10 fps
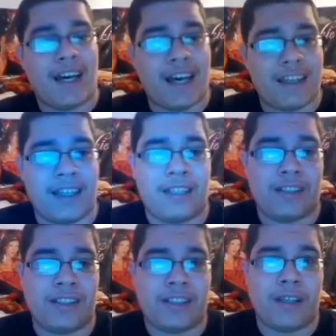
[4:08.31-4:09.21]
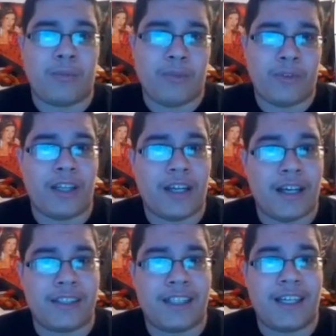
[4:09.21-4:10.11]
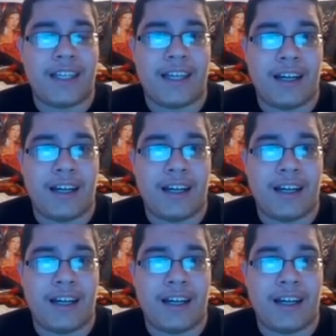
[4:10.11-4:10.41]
I think she's pretty content